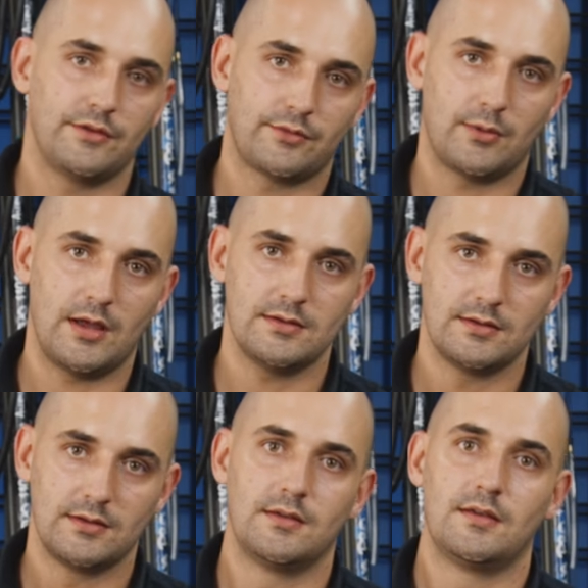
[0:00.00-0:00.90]
this one
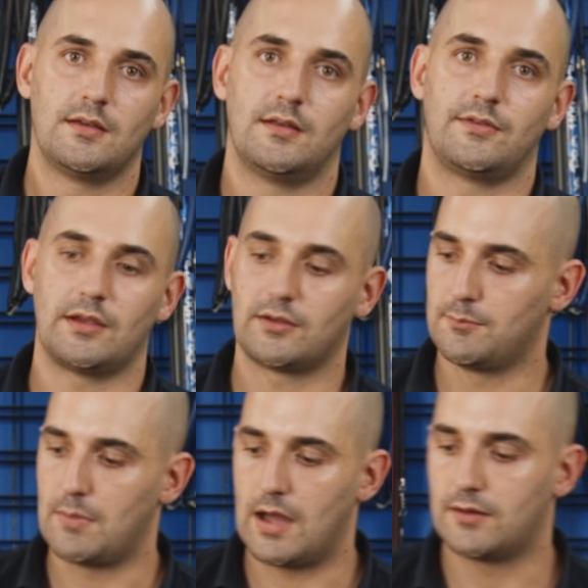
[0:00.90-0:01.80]
is then
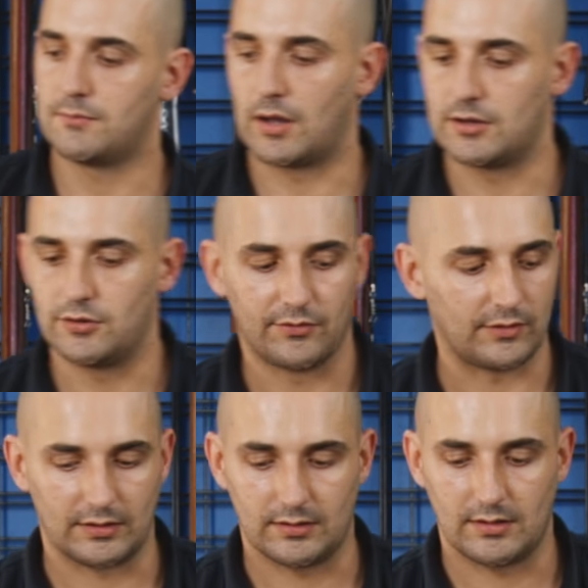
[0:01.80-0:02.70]
combated by
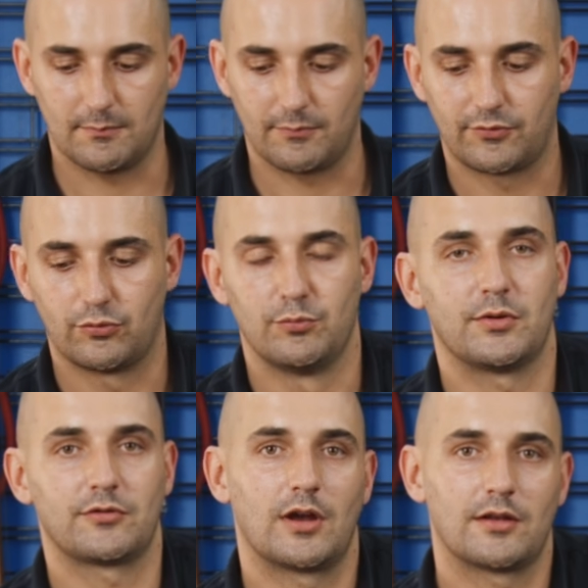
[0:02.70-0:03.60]
using super
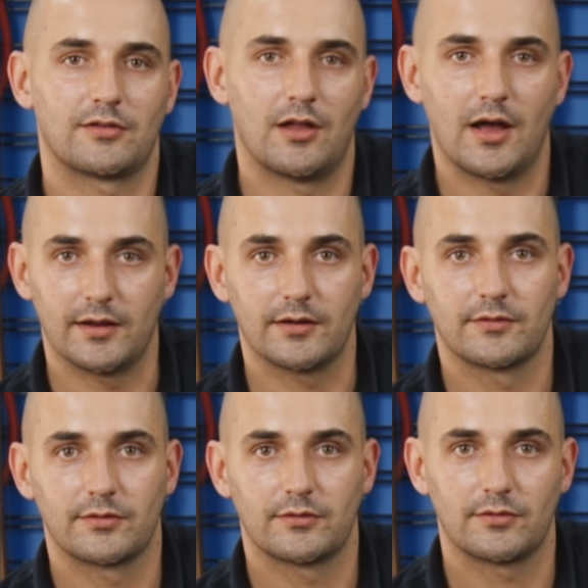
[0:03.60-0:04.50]
stretch
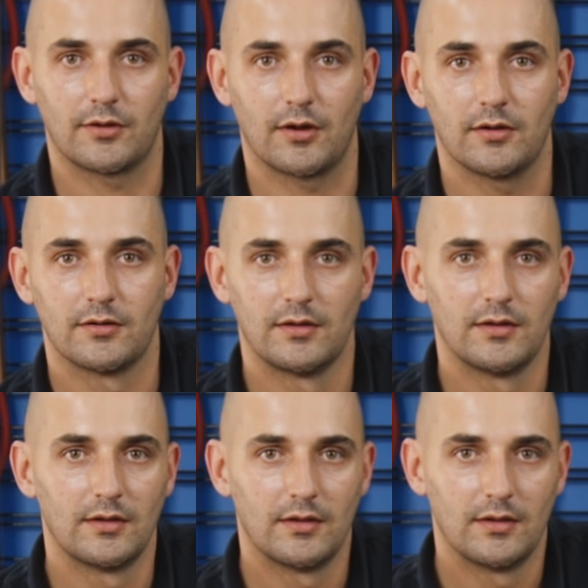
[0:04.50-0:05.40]
linings. So
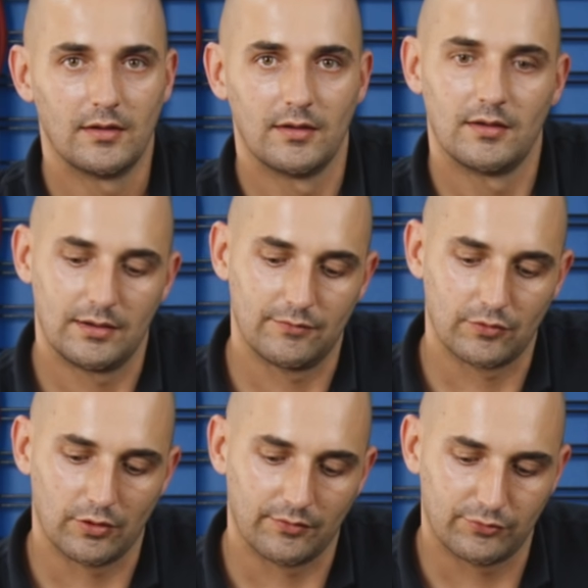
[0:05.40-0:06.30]
if you've
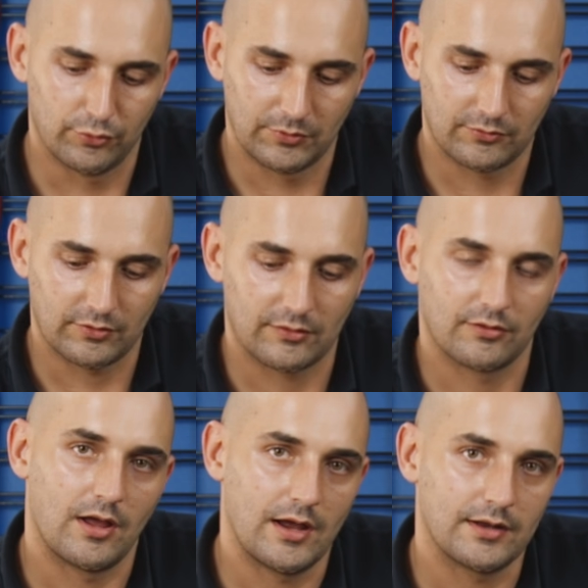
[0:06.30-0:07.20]
got a super stretch
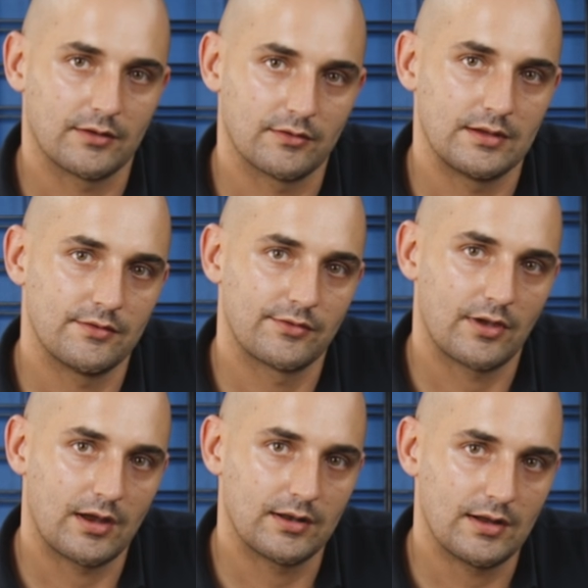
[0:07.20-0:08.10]
lining on the
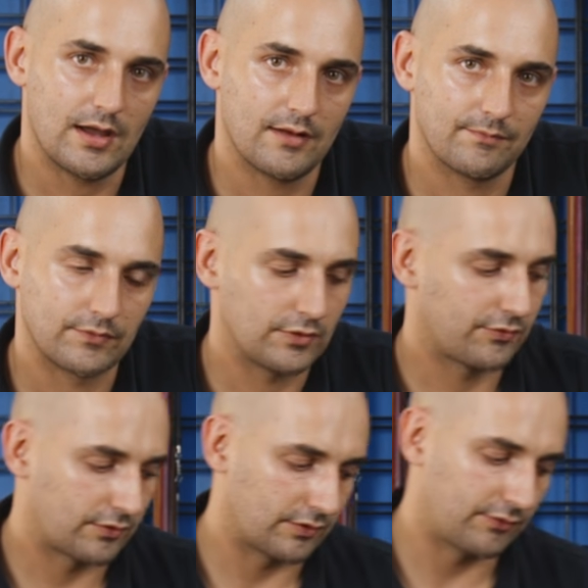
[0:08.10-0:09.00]
inside and out, you
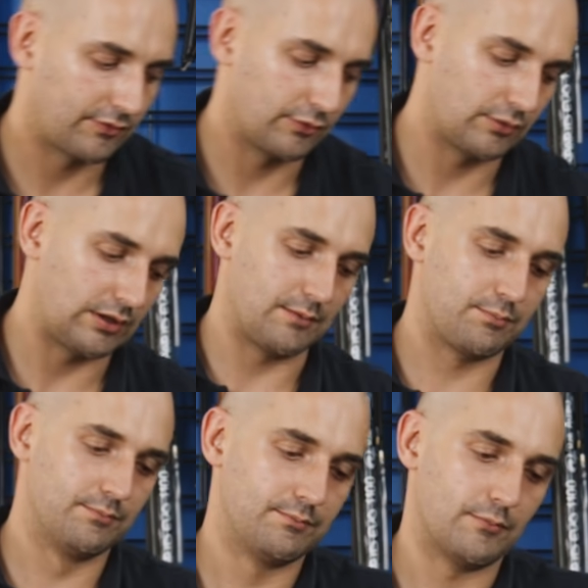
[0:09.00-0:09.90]
can still keep
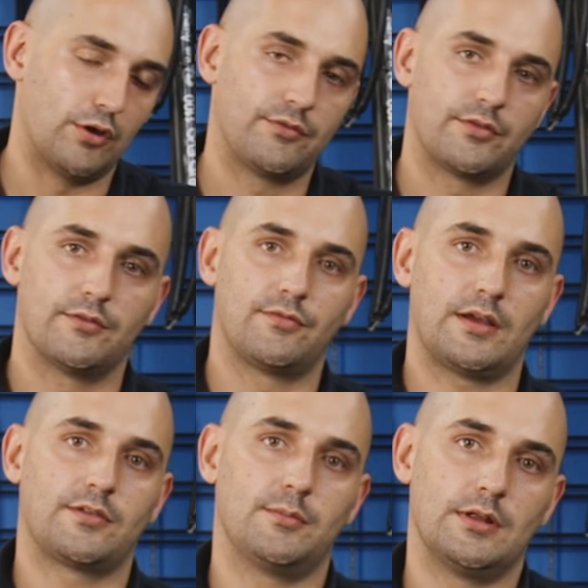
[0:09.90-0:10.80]
most of the
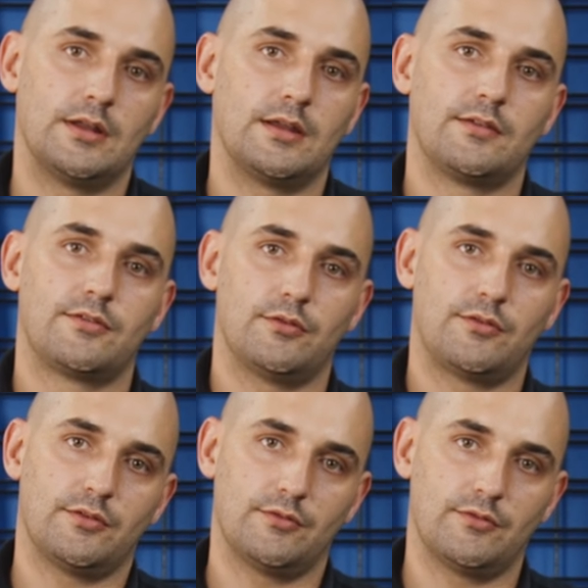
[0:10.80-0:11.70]
flexibility. The suit's
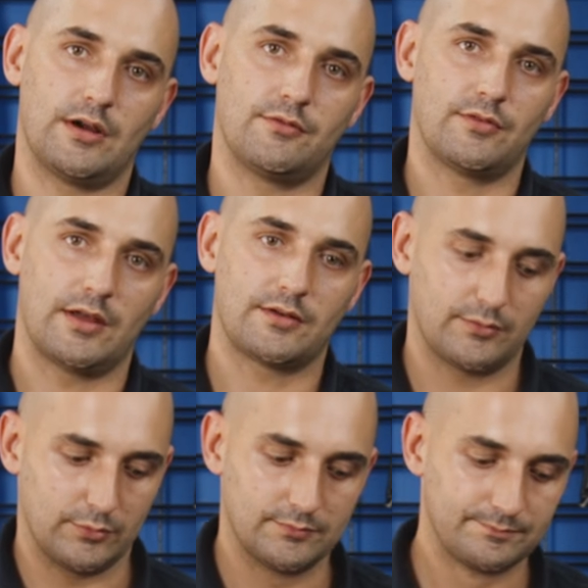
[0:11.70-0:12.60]
still very
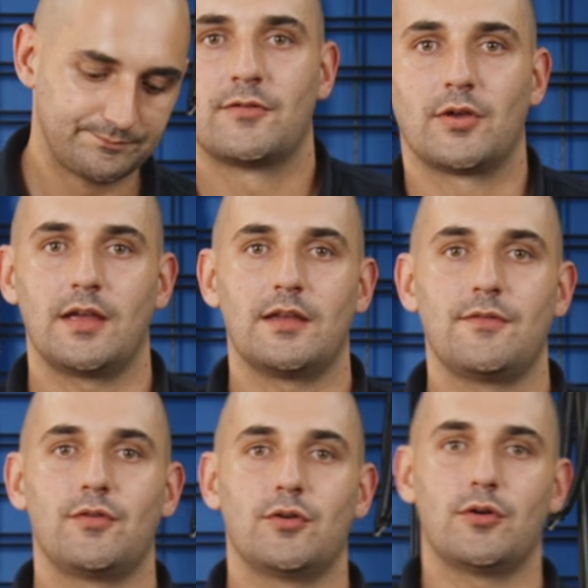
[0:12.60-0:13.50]
flexible. So
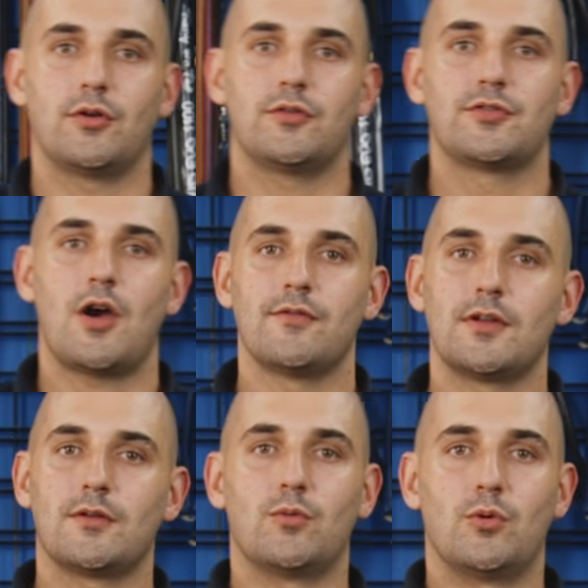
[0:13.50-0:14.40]
if you're
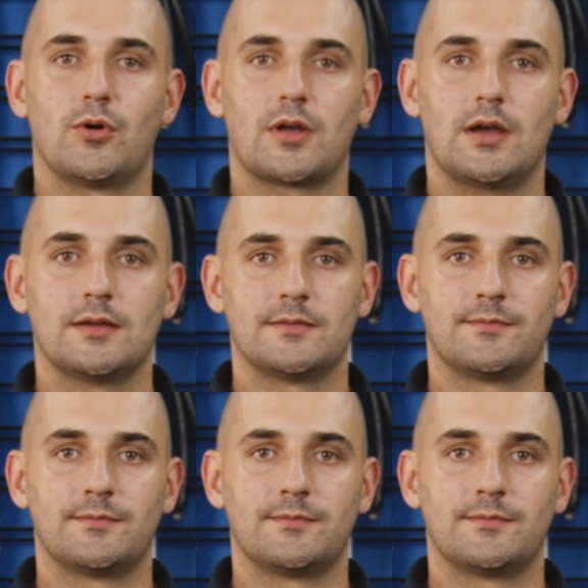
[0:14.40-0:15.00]
diving water,